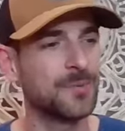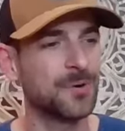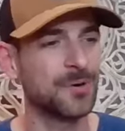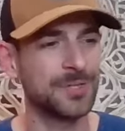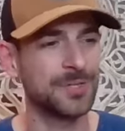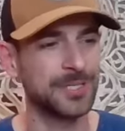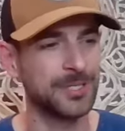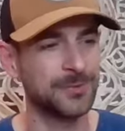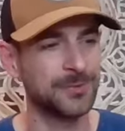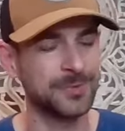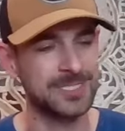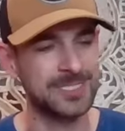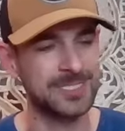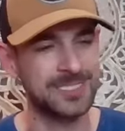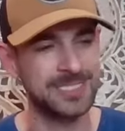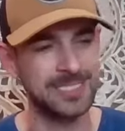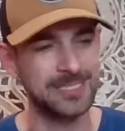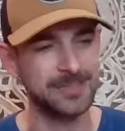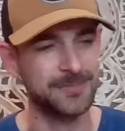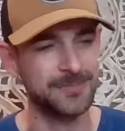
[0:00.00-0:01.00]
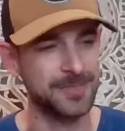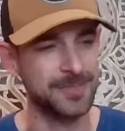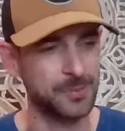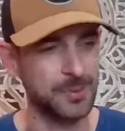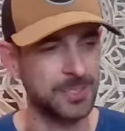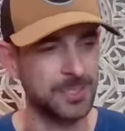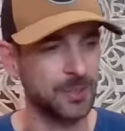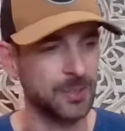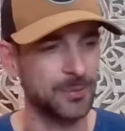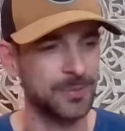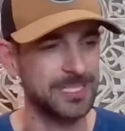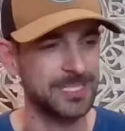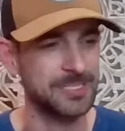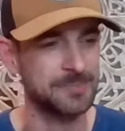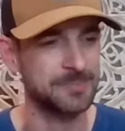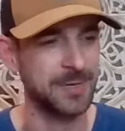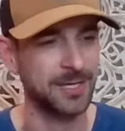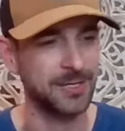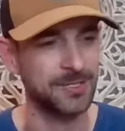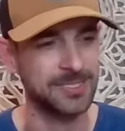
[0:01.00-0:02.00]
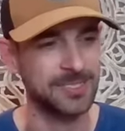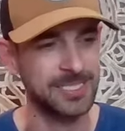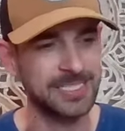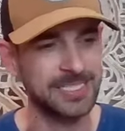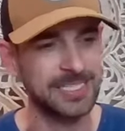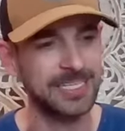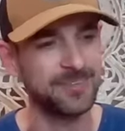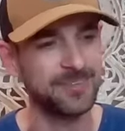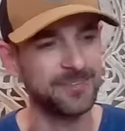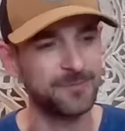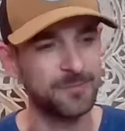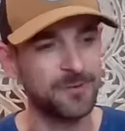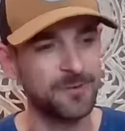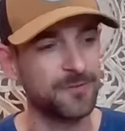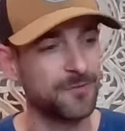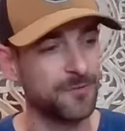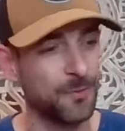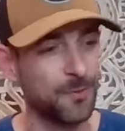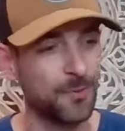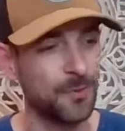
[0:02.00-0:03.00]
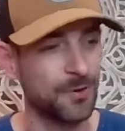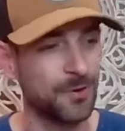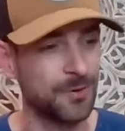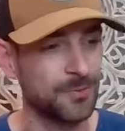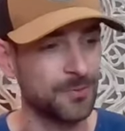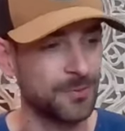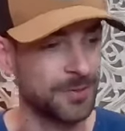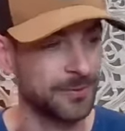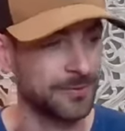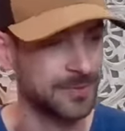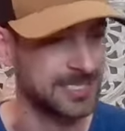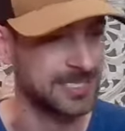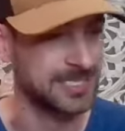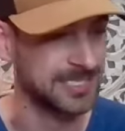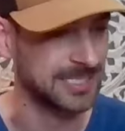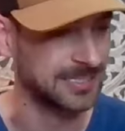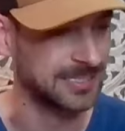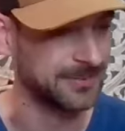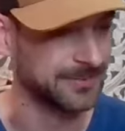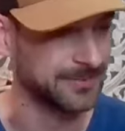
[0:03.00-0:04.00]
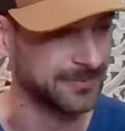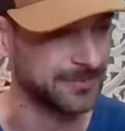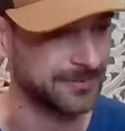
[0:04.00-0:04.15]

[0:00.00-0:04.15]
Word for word: more than you receive as we know it is better to give before we receive?